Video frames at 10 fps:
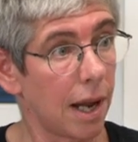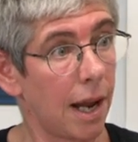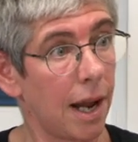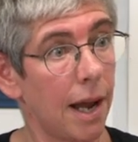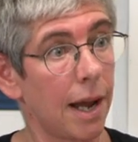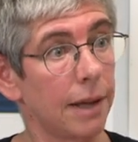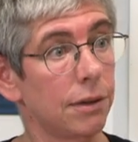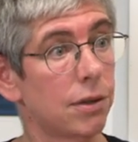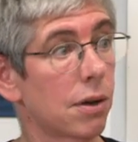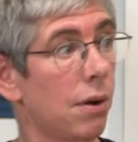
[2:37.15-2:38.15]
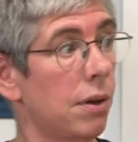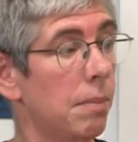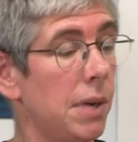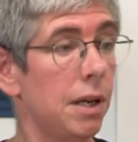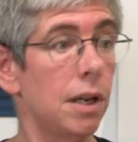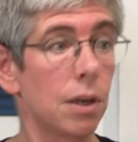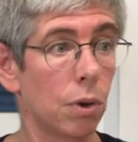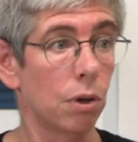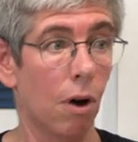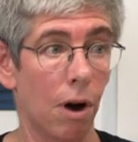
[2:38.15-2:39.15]
And so the media
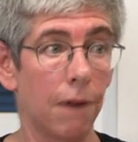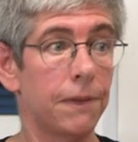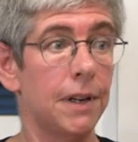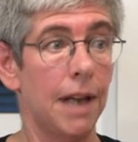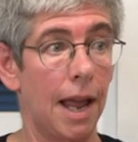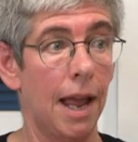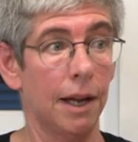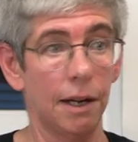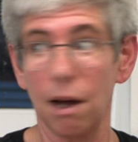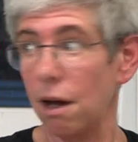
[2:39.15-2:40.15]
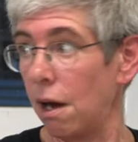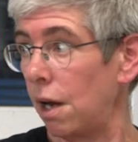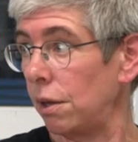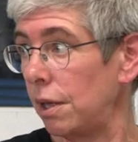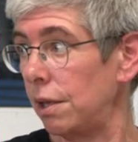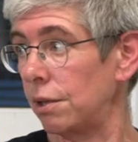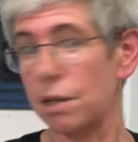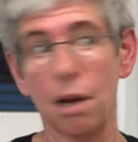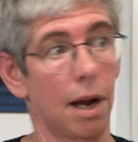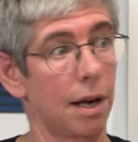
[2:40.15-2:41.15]
will often egg on these
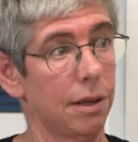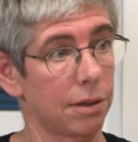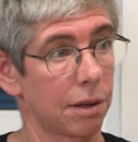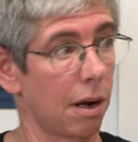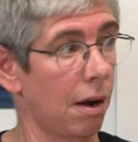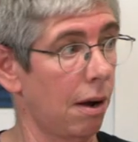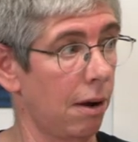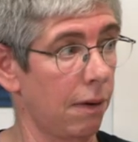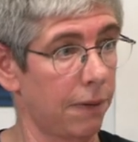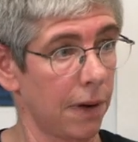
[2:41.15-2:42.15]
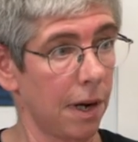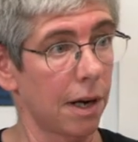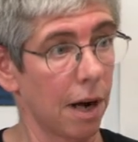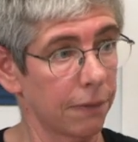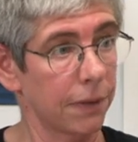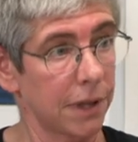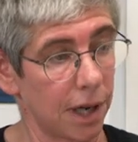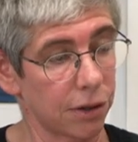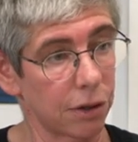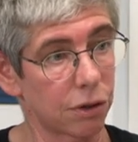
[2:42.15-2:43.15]
kinds of
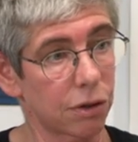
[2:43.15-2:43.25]
confrontations.